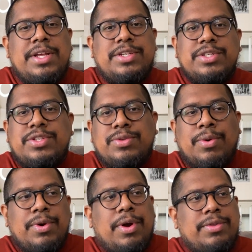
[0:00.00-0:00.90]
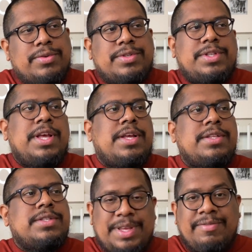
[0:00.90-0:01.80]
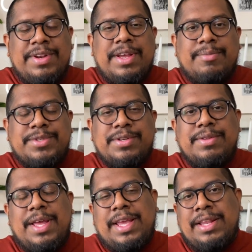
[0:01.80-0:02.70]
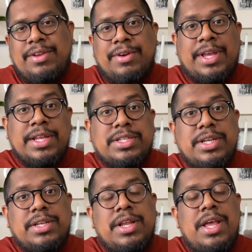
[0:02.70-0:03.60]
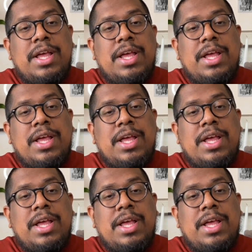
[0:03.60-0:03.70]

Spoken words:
Just store all those things, even up to like in your kitchen,